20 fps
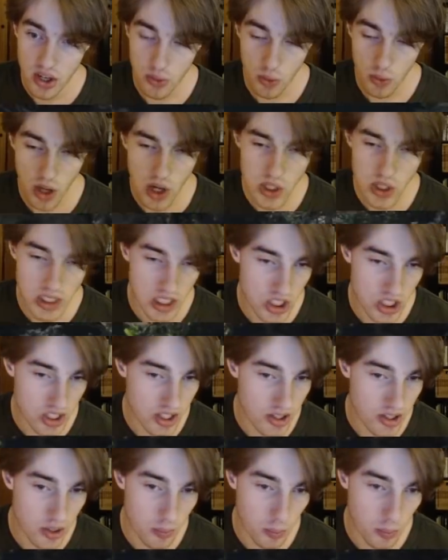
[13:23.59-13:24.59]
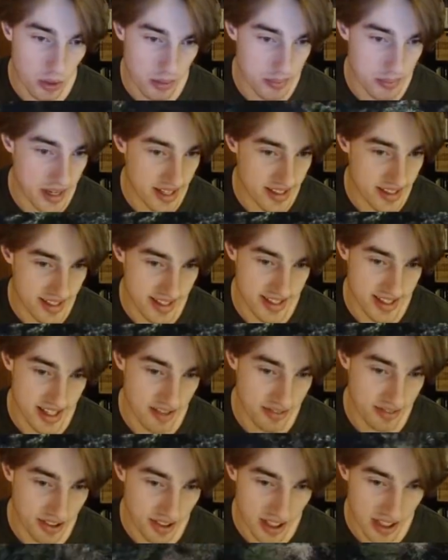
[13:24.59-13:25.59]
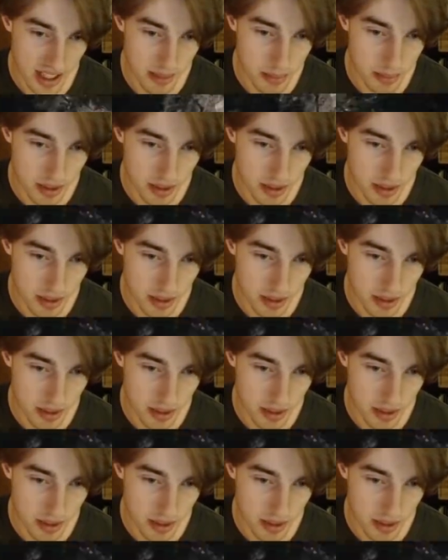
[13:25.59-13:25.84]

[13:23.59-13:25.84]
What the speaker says: Rio de Janeiro would make sense, I feel like,